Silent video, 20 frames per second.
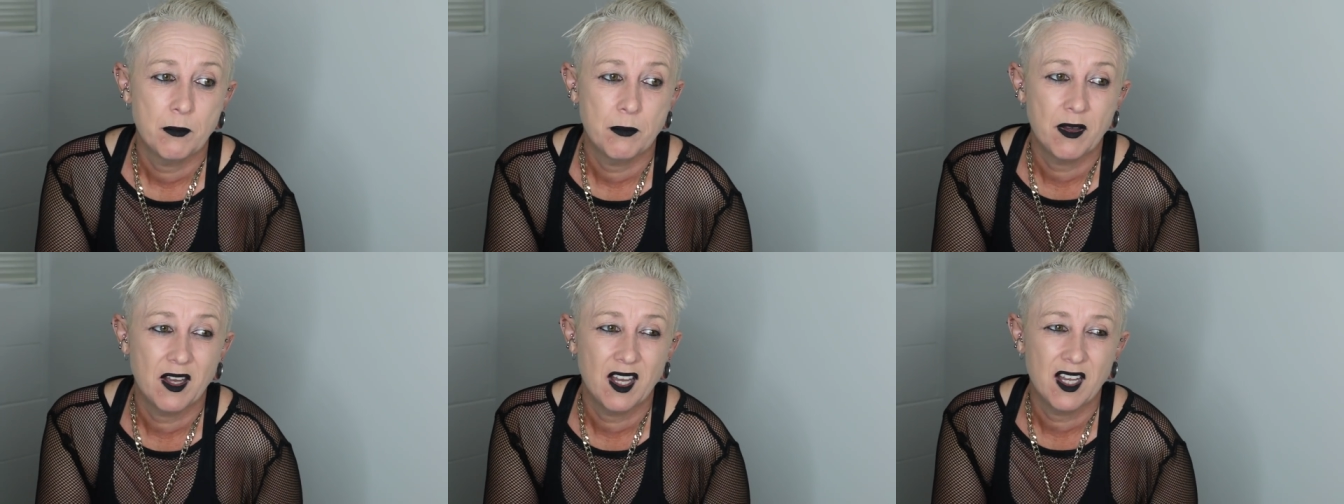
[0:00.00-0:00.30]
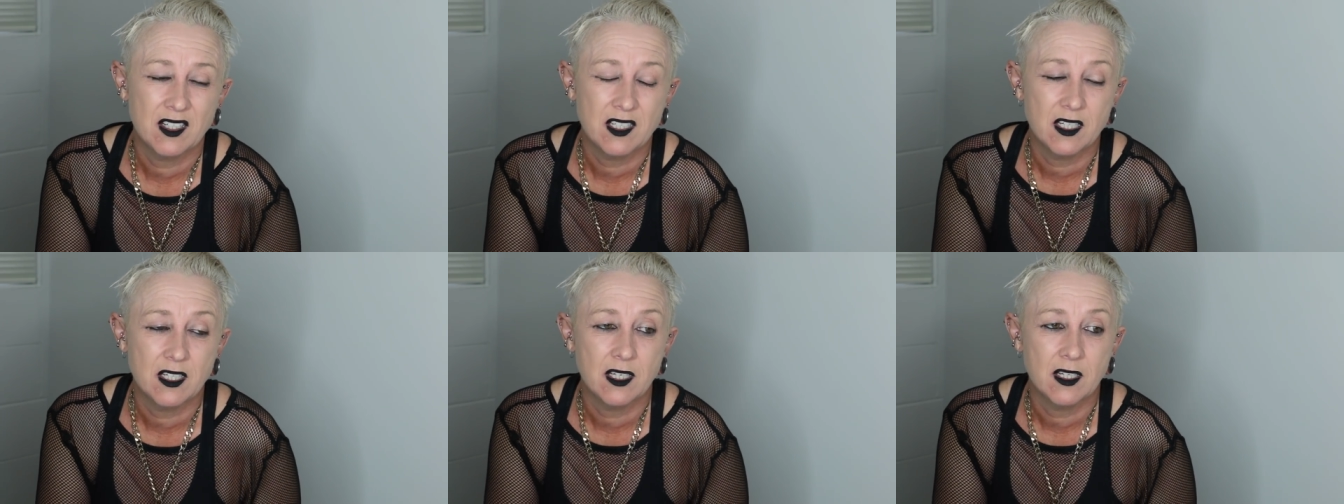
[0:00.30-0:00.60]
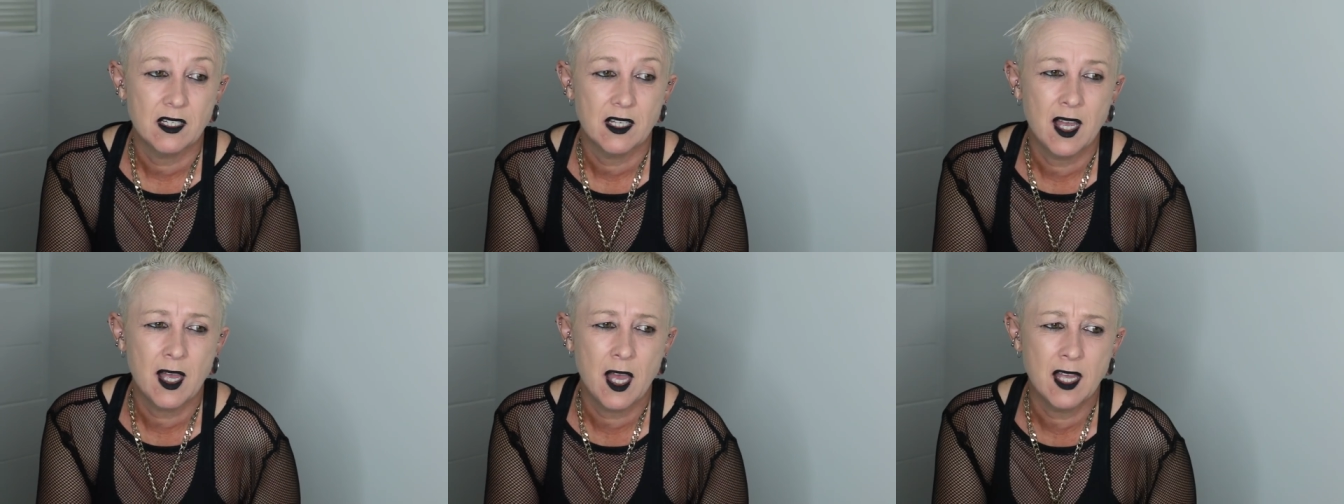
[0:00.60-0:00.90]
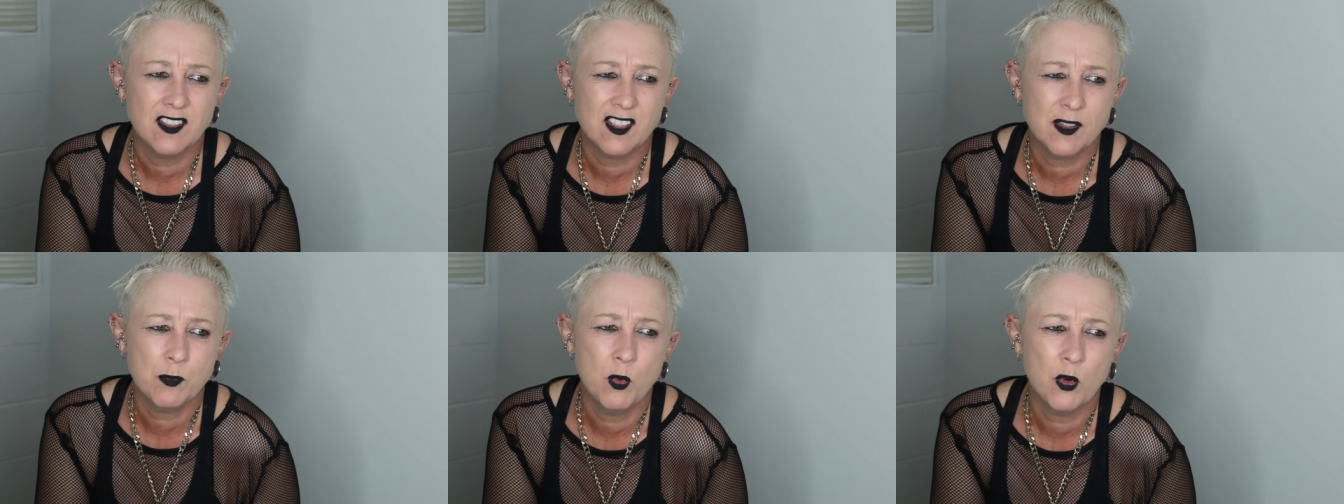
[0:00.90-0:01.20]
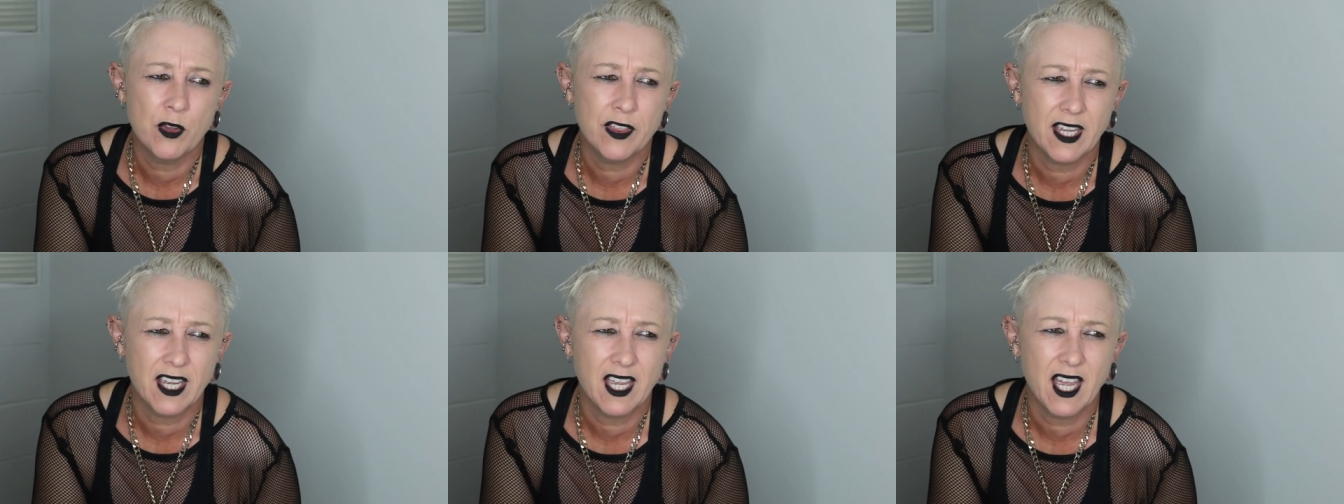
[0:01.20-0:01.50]
But yeah, I, it's
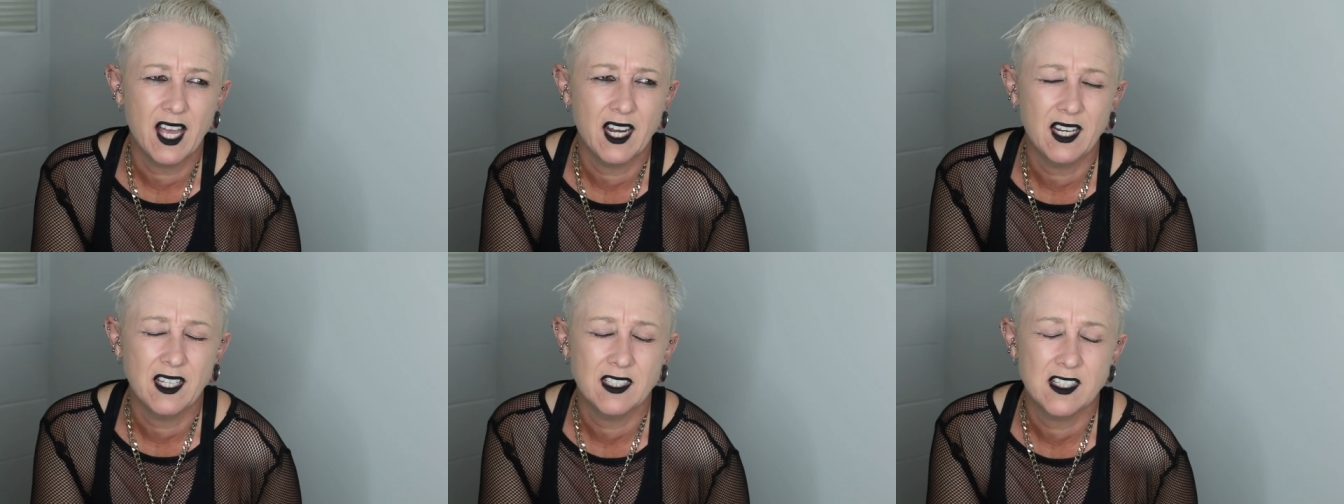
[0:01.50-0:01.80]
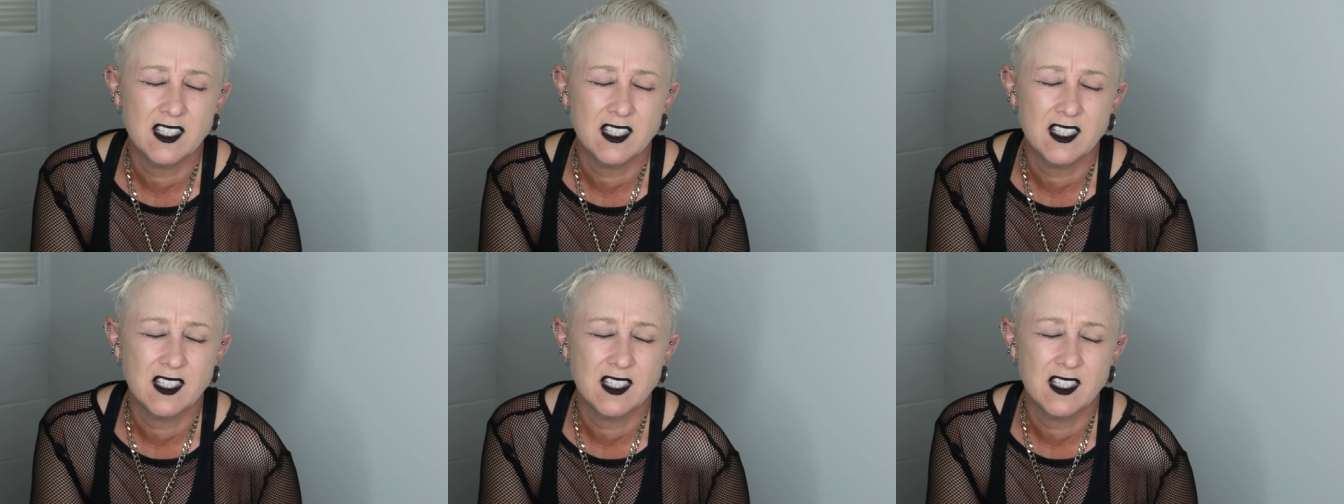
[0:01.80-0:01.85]
more the color.